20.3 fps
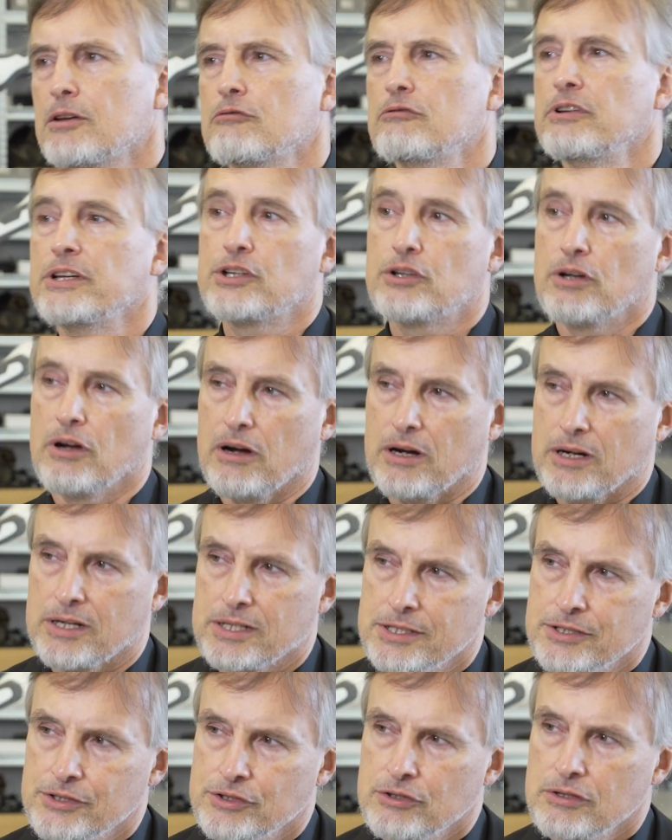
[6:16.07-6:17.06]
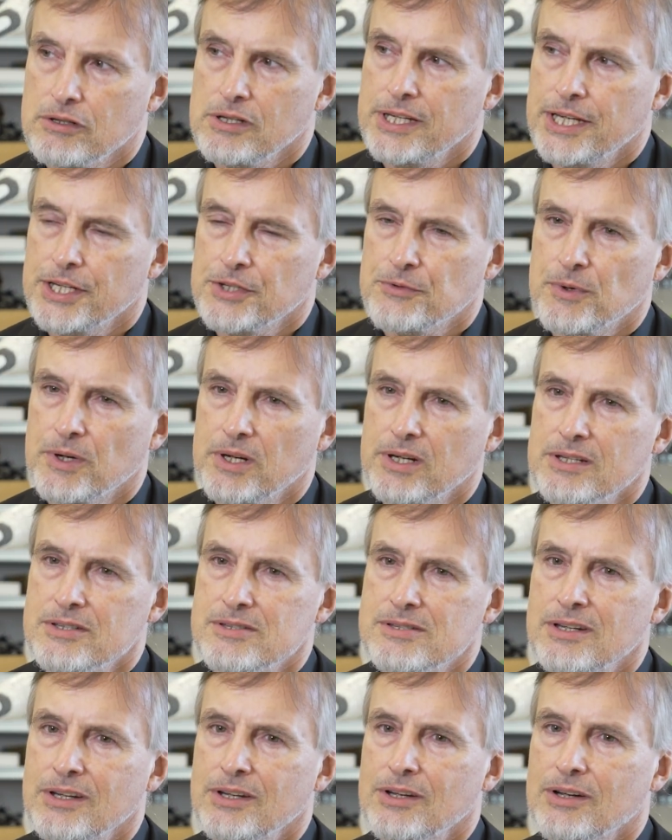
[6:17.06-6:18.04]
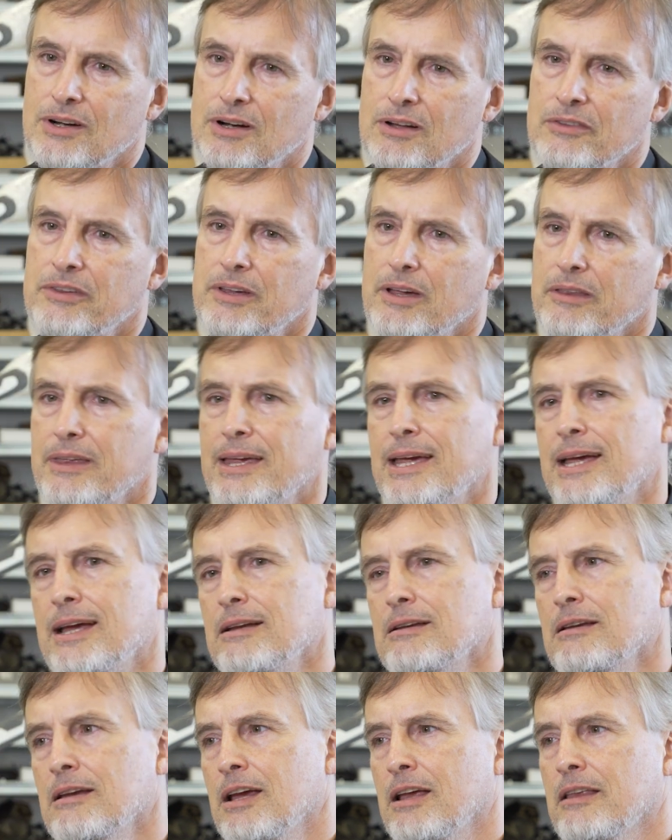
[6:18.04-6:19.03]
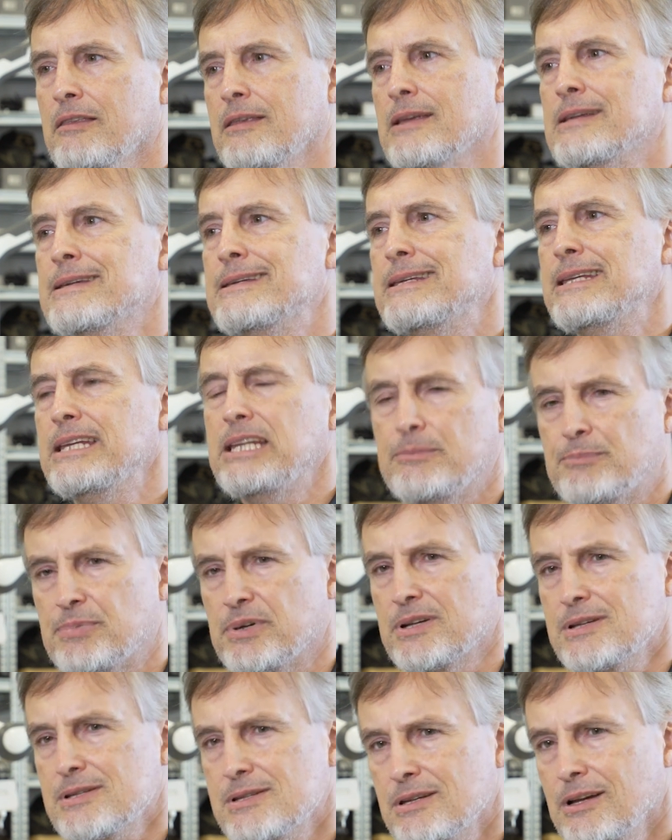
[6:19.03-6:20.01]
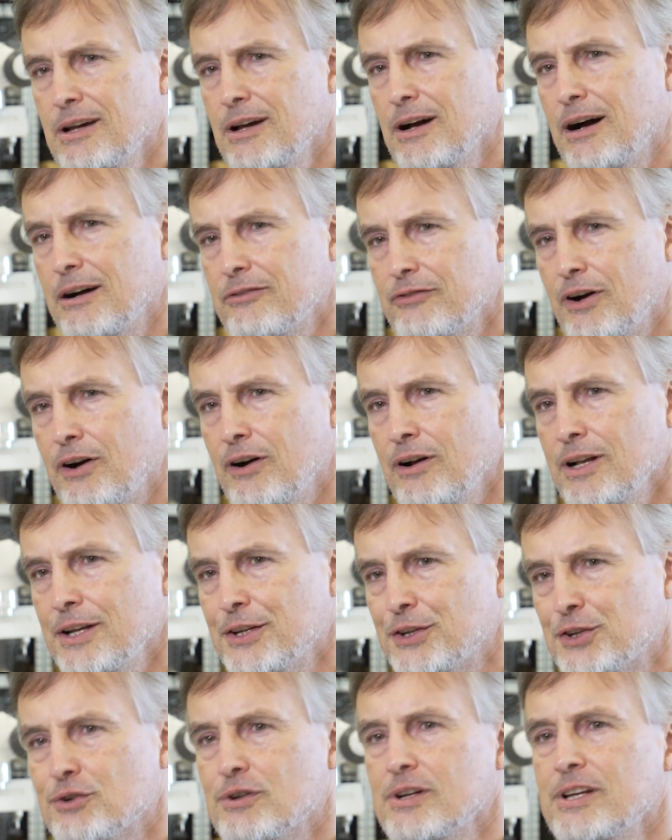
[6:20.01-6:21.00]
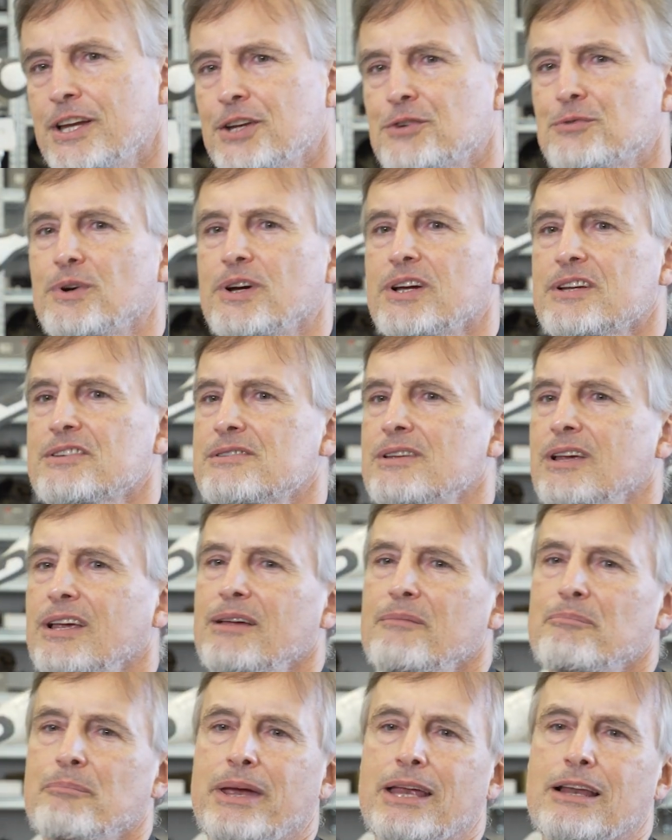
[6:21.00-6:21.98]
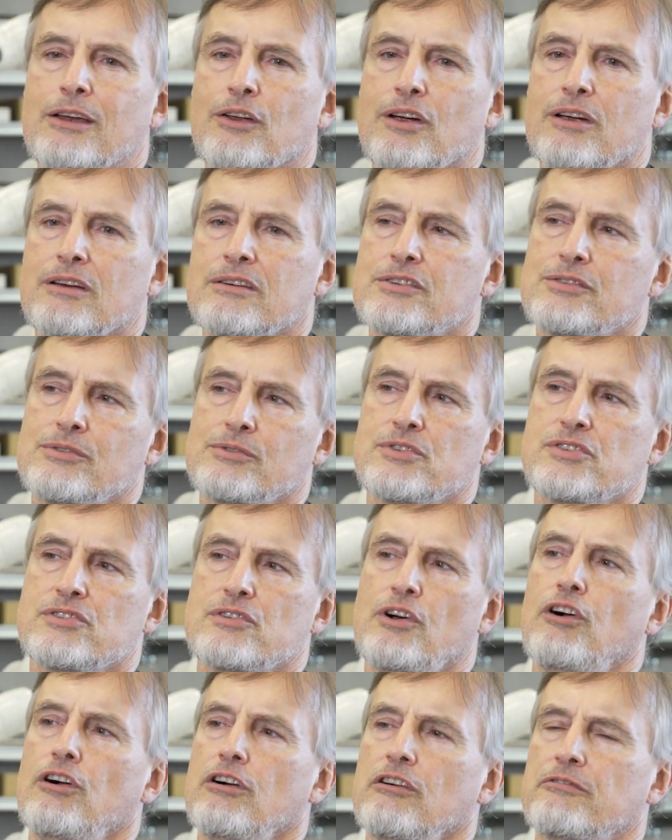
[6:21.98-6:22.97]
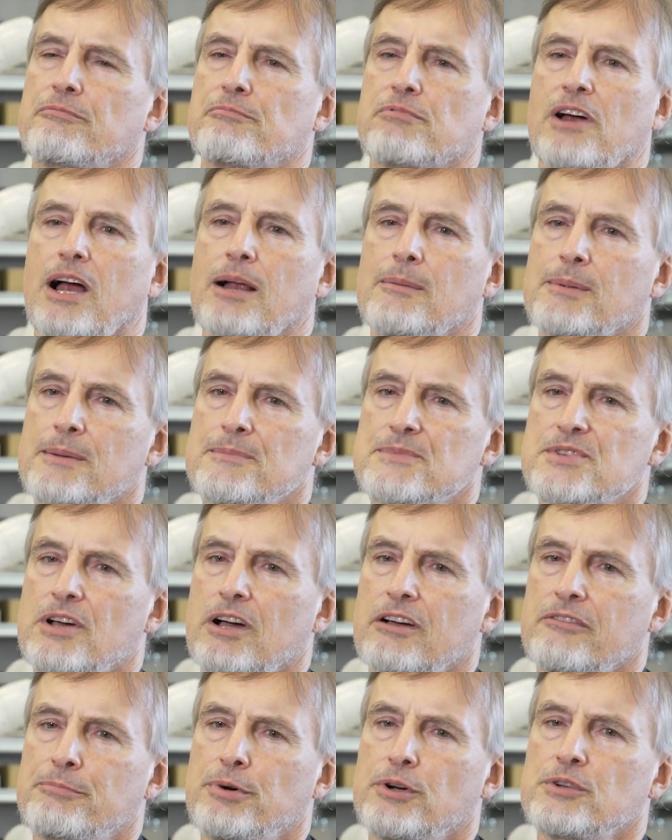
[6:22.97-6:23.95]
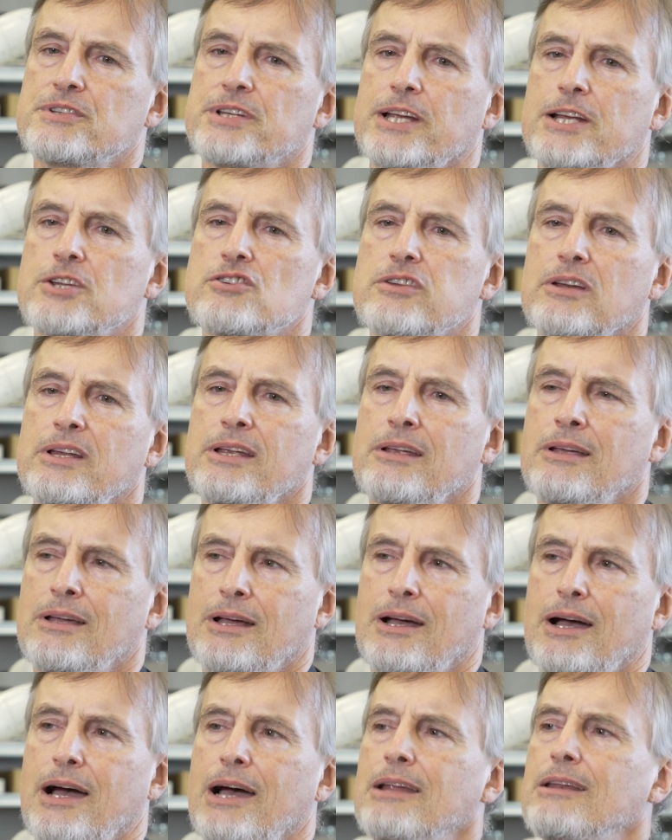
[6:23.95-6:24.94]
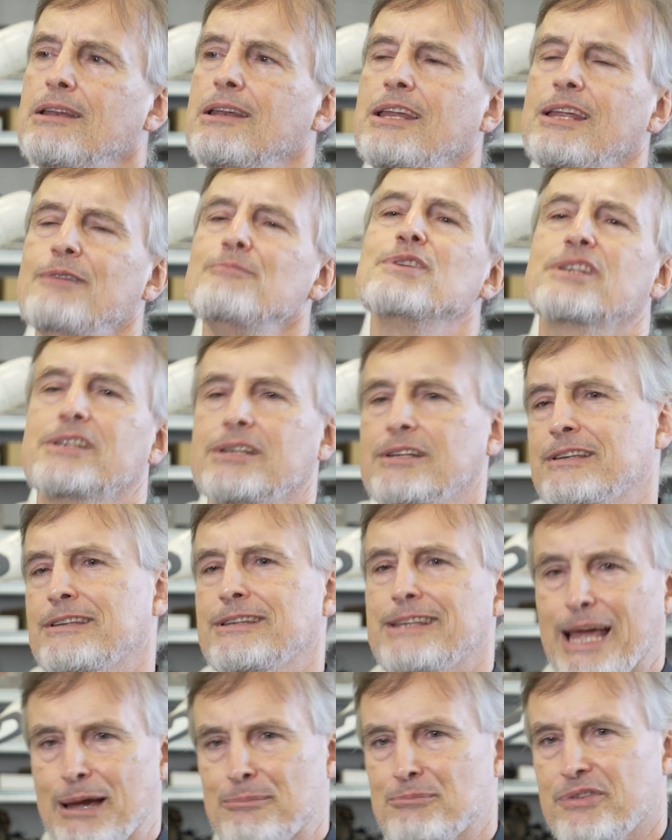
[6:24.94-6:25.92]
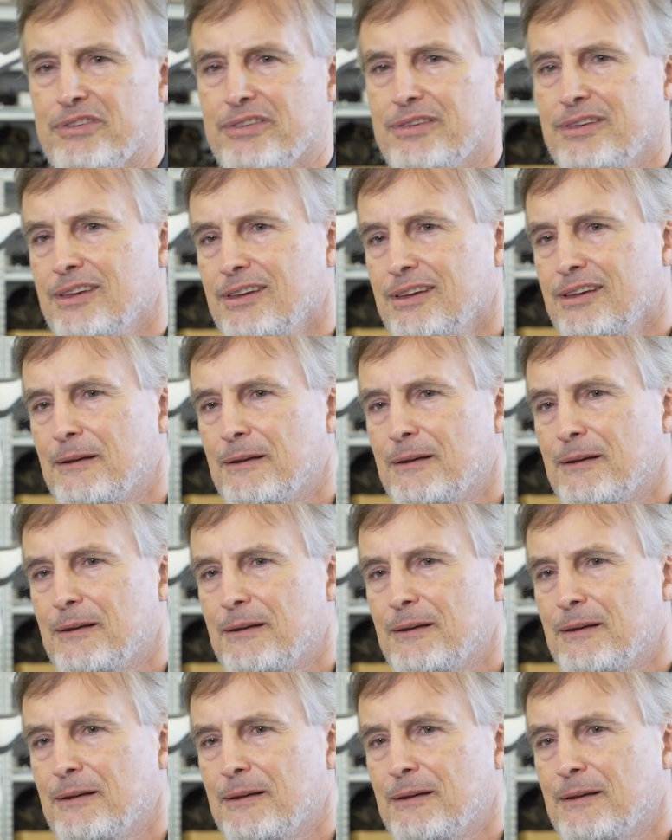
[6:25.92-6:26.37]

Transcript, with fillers: Recurrent neural networks, on the other hand, the deepest of all neural networks, may learn to solve problems of potentially unlimited depth.